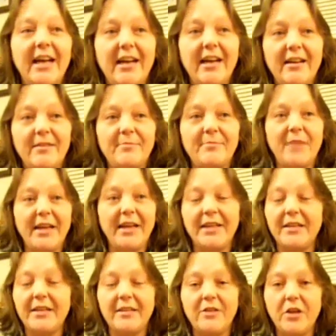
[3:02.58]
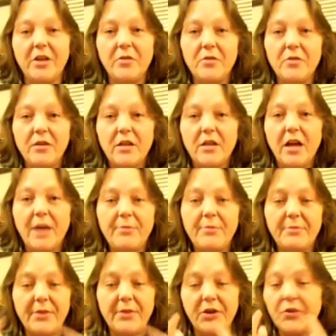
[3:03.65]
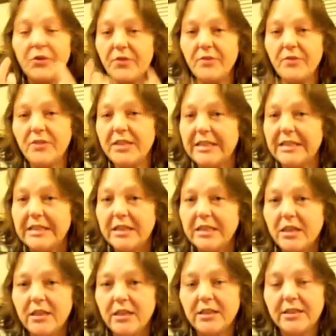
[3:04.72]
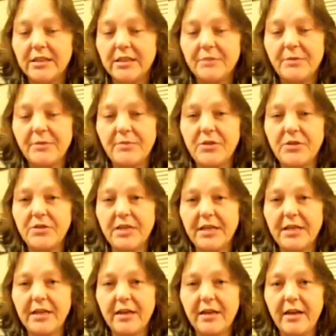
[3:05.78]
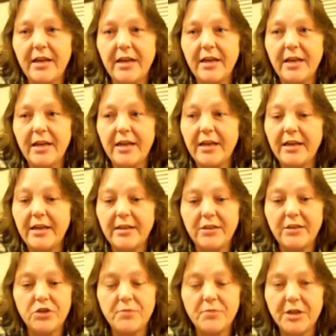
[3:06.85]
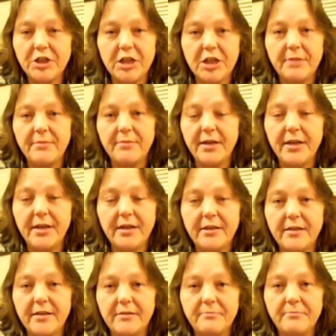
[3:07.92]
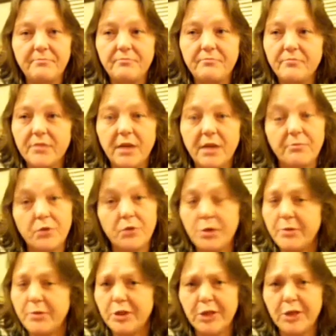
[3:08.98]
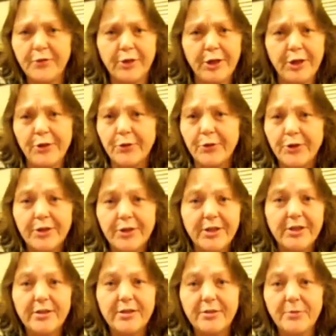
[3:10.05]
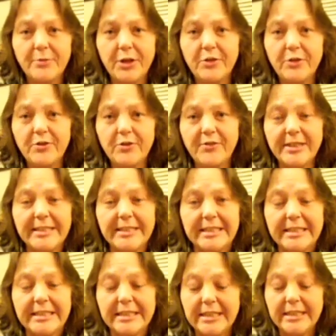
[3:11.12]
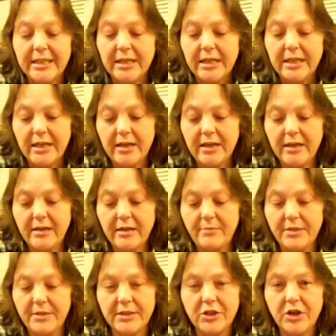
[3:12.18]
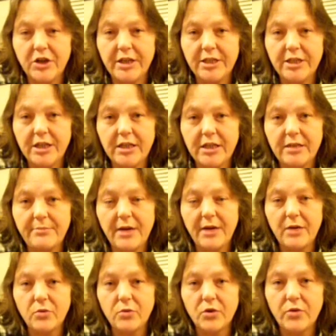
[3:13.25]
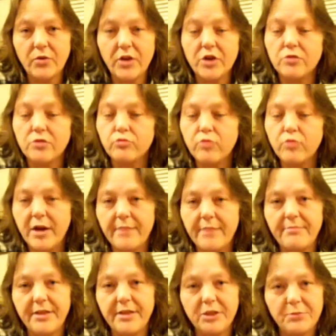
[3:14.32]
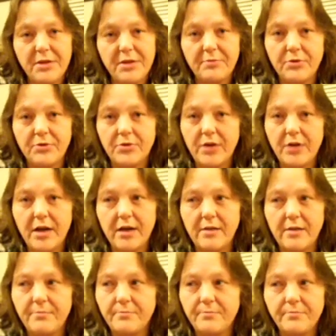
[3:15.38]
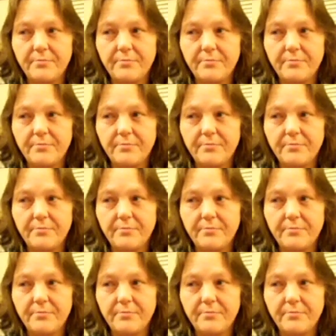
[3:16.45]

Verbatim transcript: um, I get to, you know, I put my earphones in, listen to my music, and do my job. And I'm pretty much left alone to my own devices. Um, it's a great job. I work with a great bunch of people. Um,